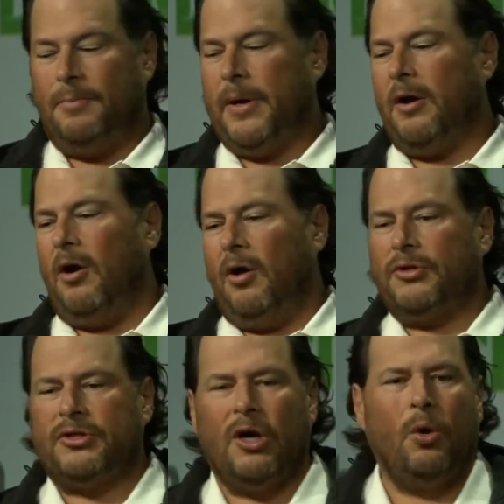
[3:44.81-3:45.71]
but
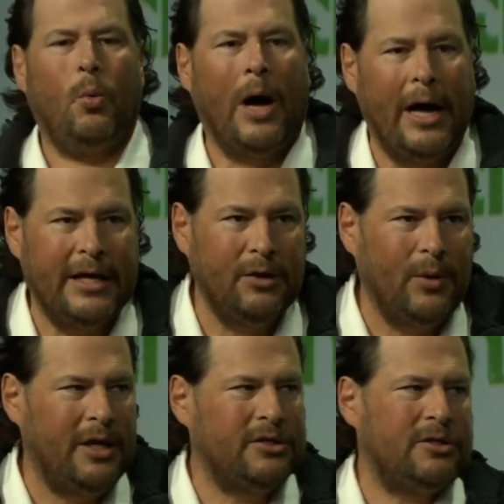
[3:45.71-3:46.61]
also why he
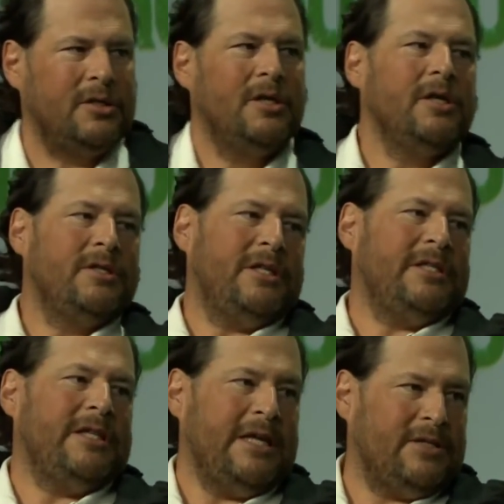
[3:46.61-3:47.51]
was
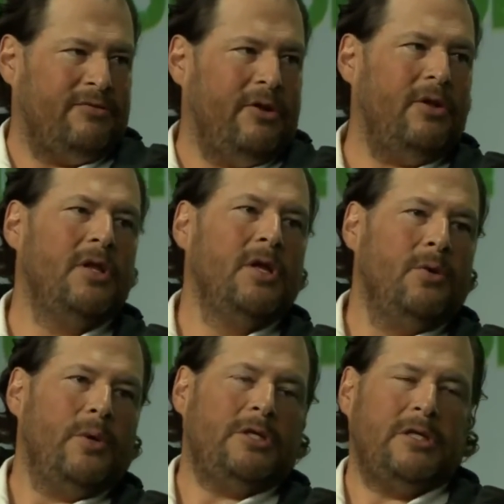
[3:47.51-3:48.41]
successful,
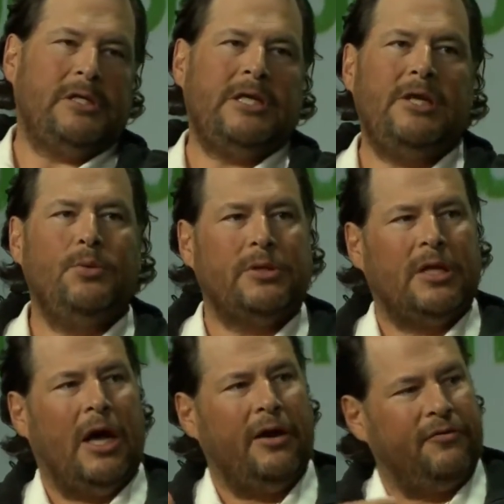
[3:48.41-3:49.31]
which is he
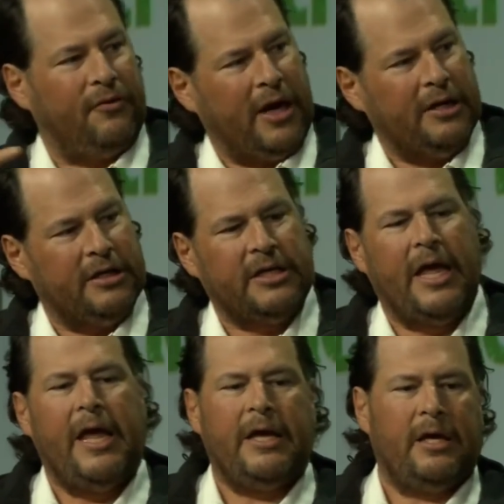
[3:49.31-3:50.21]
was not afraid to
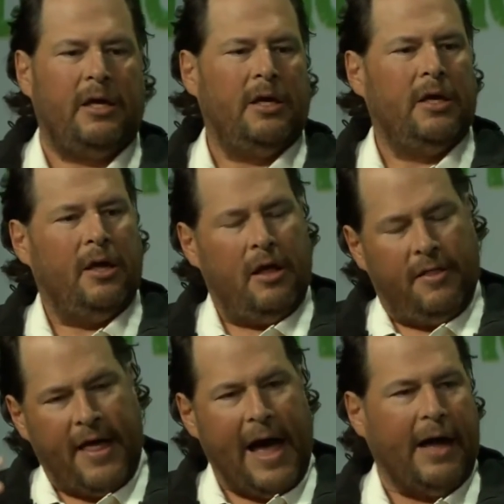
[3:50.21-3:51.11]
take
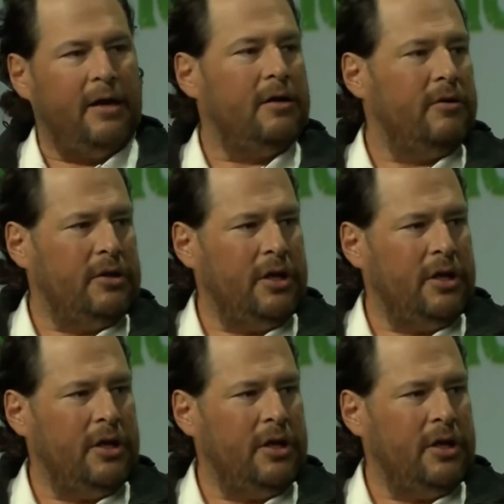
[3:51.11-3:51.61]
that,